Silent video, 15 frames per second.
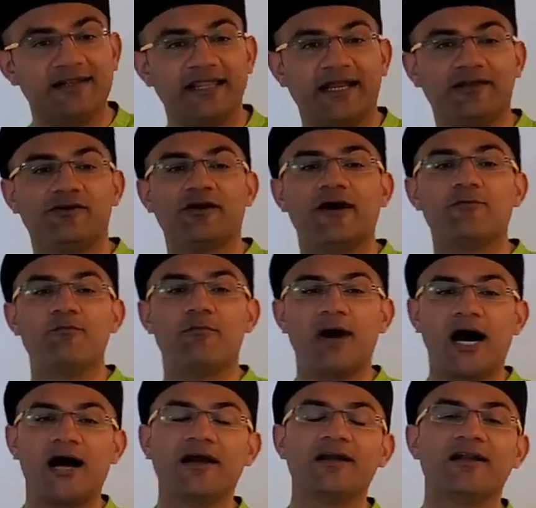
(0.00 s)
that you have
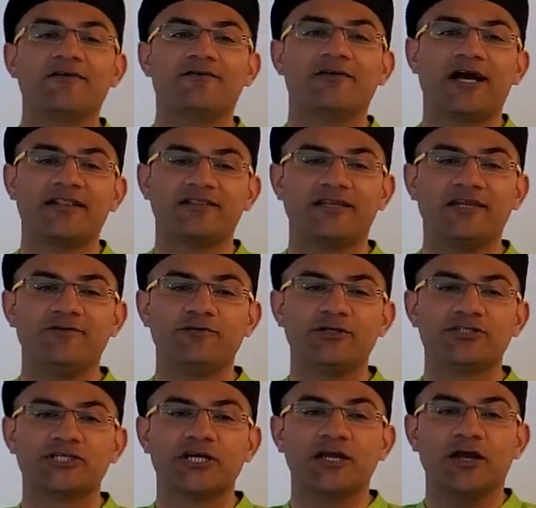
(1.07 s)
Magh Navaratri,
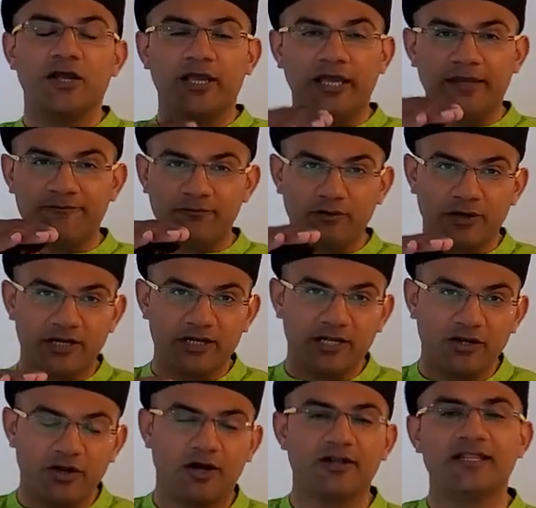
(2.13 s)
which if you are in the
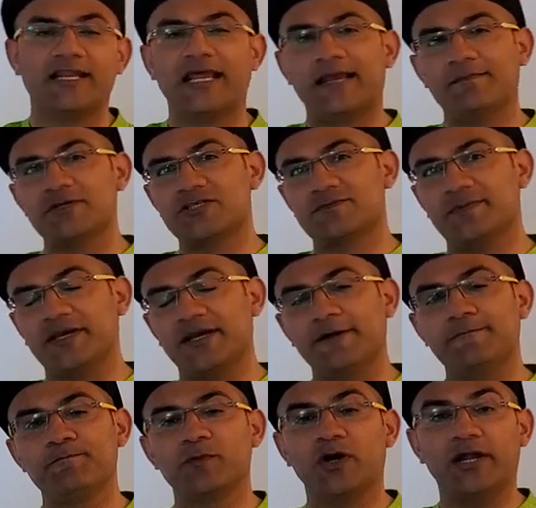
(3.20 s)
northern
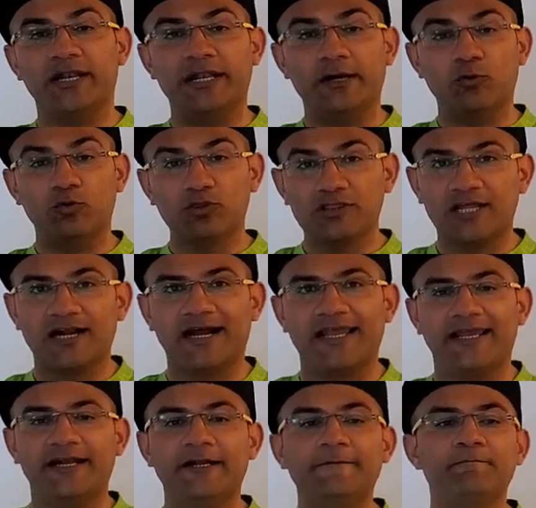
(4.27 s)
hemisphere and
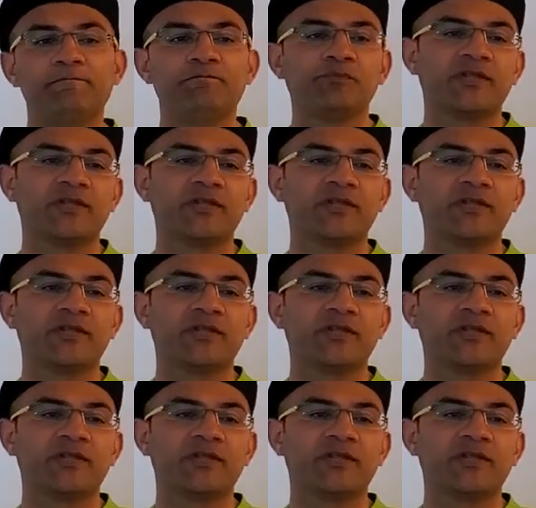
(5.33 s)
Uttarayan,